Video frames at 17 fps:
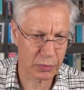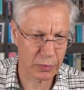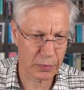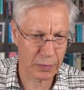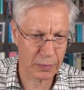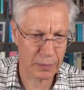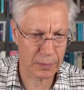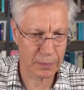
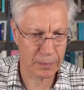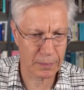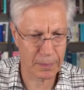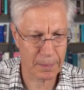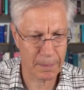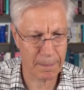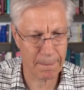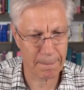
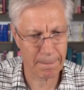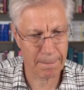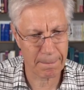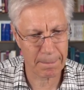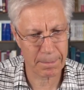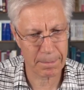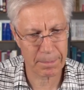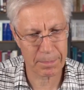
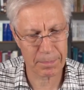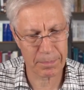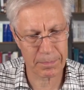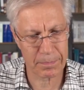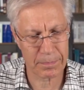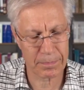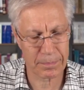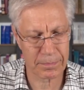
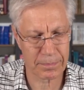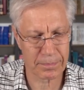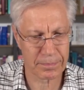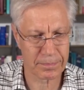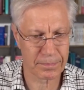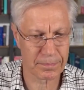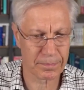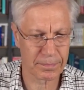
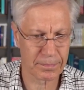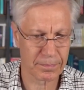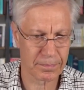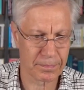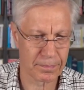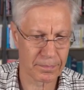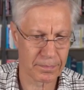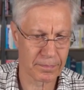
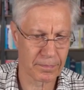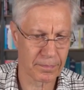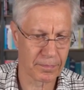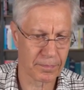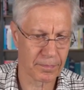(silence)